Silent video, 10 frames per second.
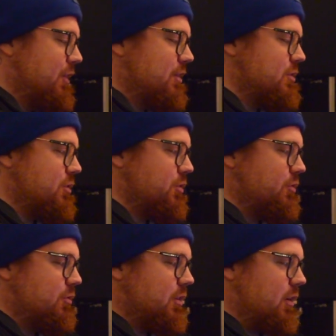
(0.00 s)
to,
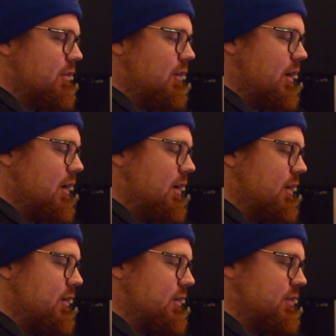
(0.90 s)
you know, like
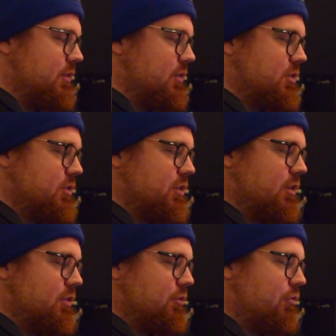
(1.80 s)

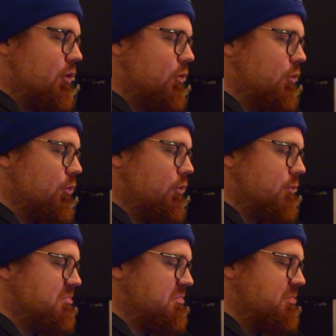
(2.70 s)
the roll
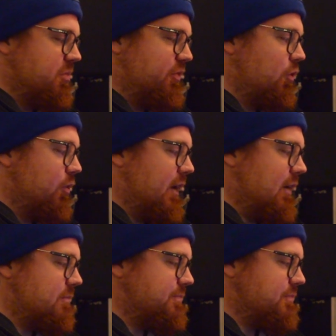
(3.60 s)
before
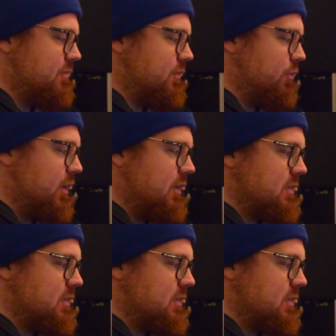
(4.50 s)
that, we can